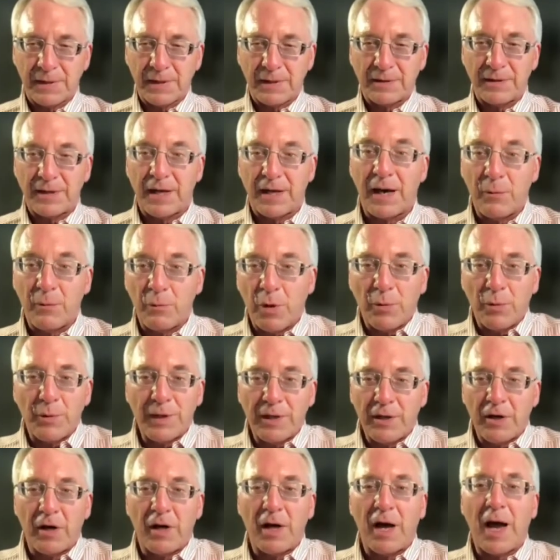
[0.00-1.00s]
not what we
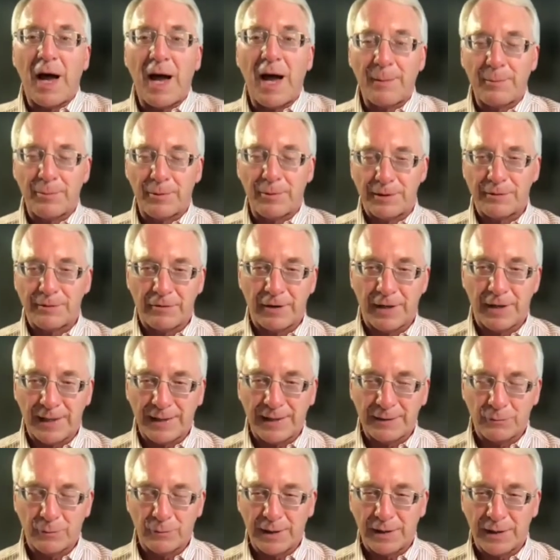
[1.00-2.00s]
call hybrid, right?
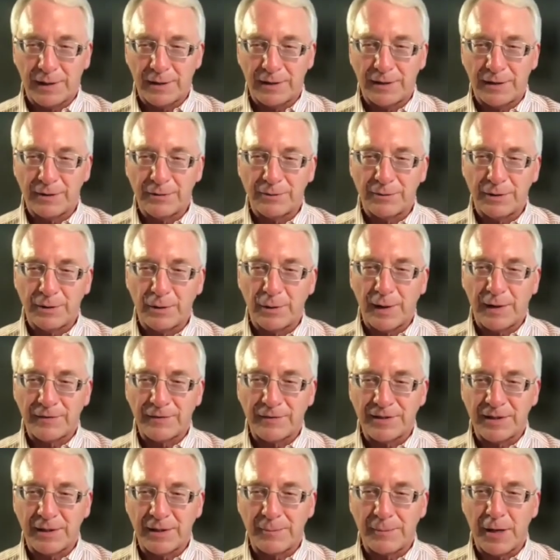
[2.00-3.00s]
Where you have
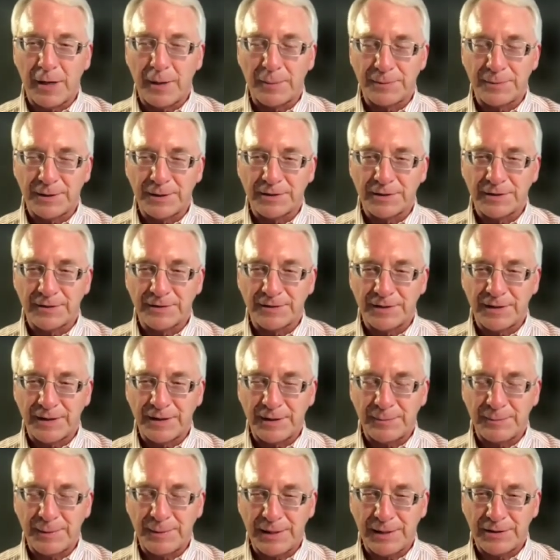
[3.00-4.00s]
some options of seeing
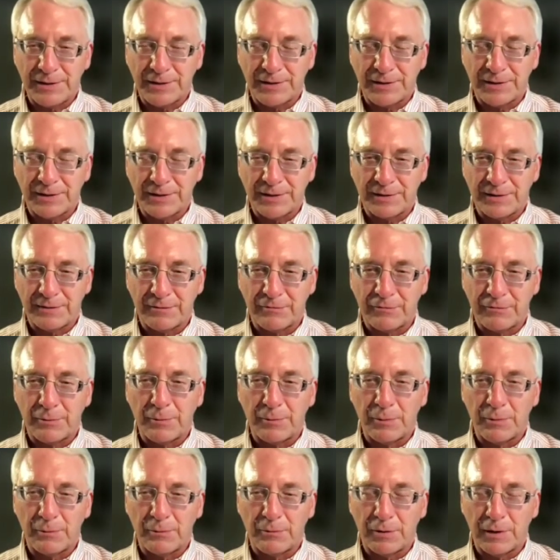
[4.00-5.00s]
patients
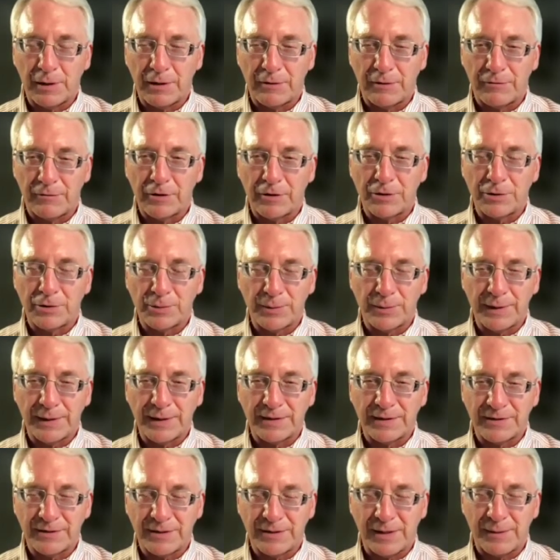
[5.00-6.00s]
virtually and
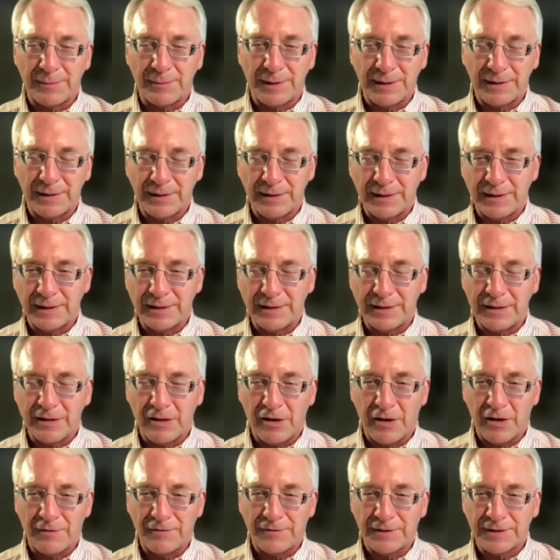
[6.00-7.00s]
some in the
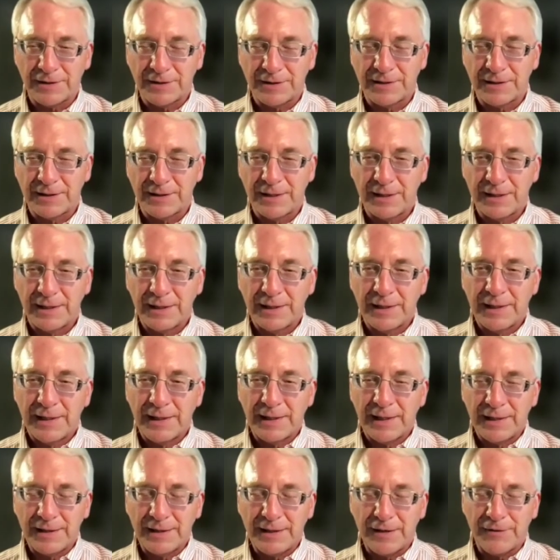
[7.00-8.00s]
office.
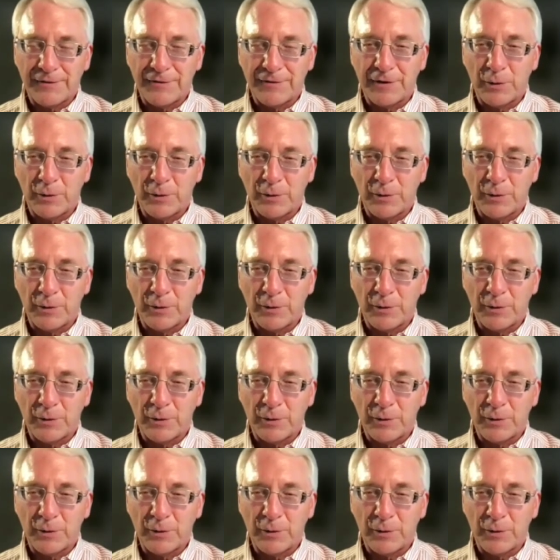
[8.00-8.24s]
And different